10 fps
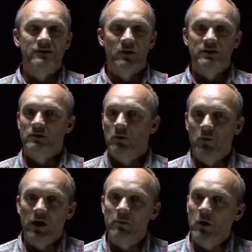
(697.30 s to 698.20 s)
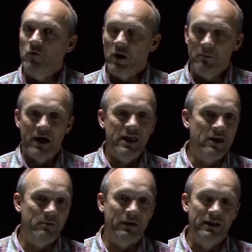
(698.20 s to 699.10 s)
so I said, well, bring him over. And I met
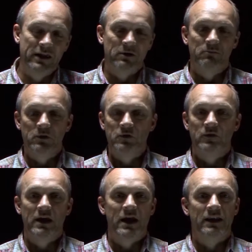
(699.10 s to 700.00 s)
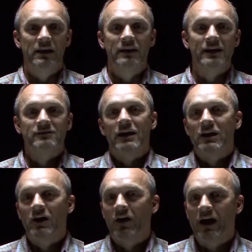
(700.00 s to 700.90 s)
him, and I let him move in. And then next
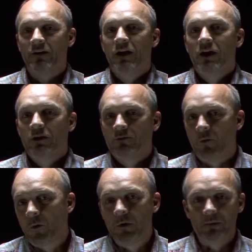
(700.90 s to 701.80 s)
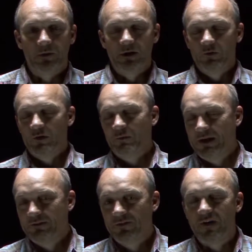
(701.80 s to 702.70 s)
thing you know, I got 4 people live with
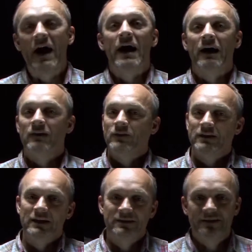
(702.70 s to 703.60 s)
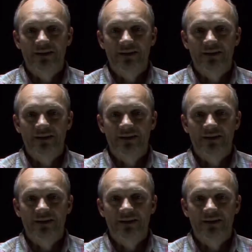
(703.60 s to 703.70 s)
me, and 5, and then